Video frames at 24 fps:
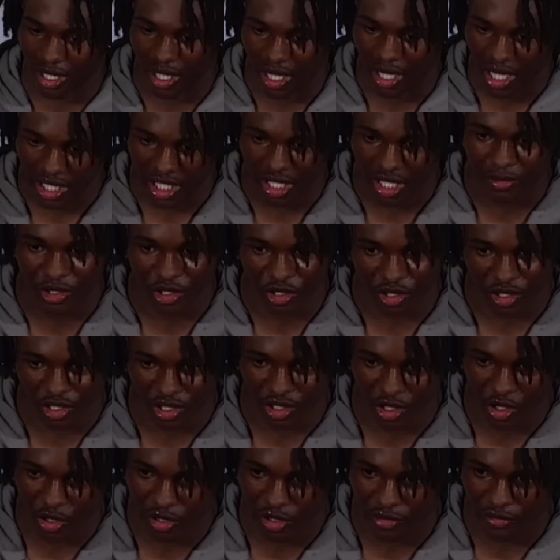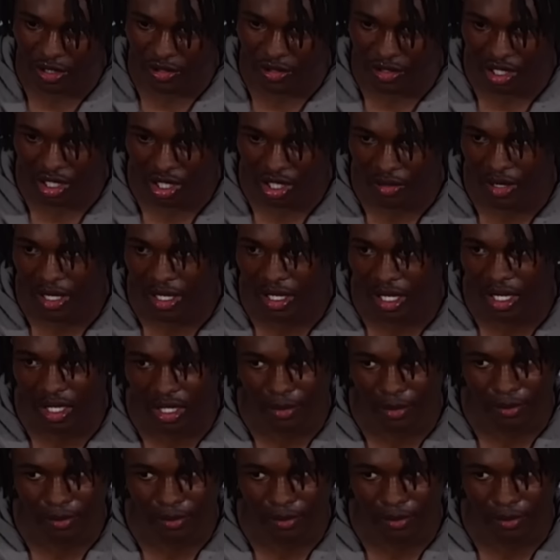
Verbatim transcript: Uh, our chemistry is going very good right now.